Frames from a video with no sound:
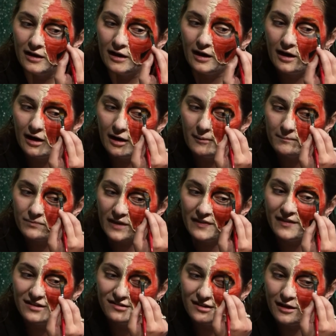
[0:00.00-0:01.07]
Um, and
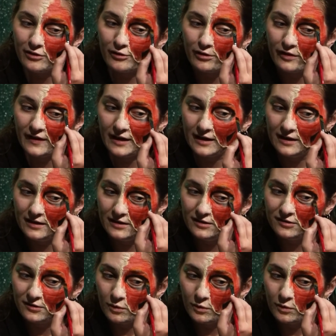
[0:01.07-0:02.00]
that's the other thing is